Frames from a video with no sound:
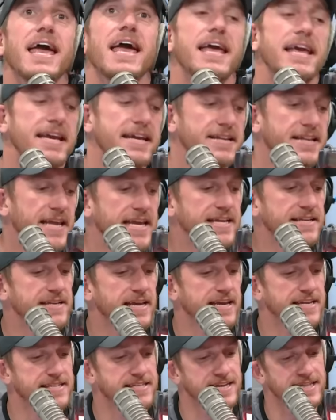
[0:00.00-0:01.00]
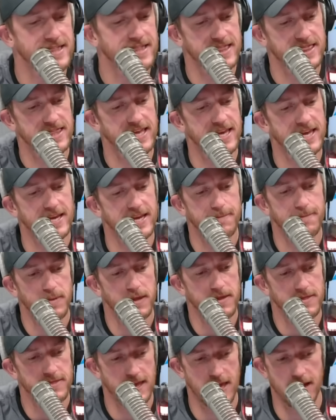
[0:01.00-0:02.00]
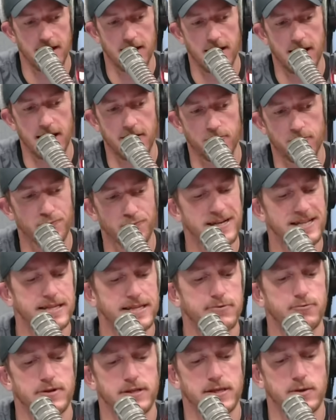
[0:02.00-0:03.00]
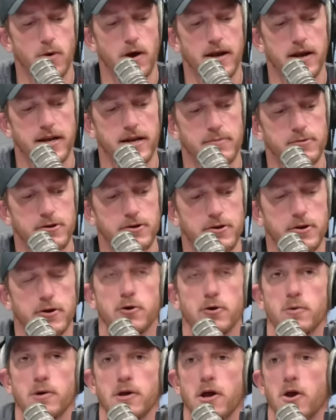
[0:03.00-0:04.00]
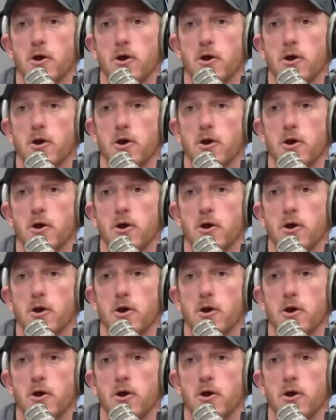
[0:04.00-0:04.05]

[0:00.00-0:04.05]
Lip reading: he did the thing that I really, really wanted him to do,